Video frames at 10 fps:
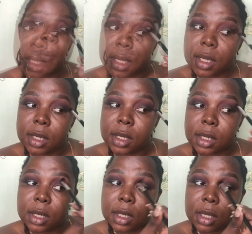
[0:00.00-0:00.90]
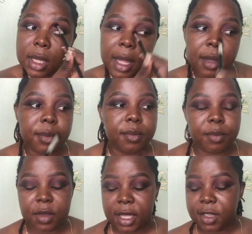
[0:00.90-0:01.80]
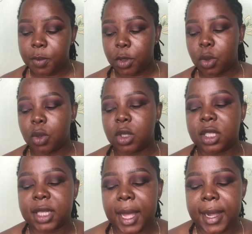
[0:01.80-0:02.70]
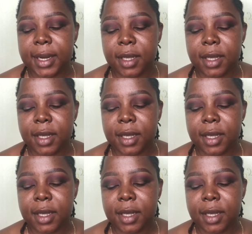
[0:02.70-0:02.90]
And yeah, that's because I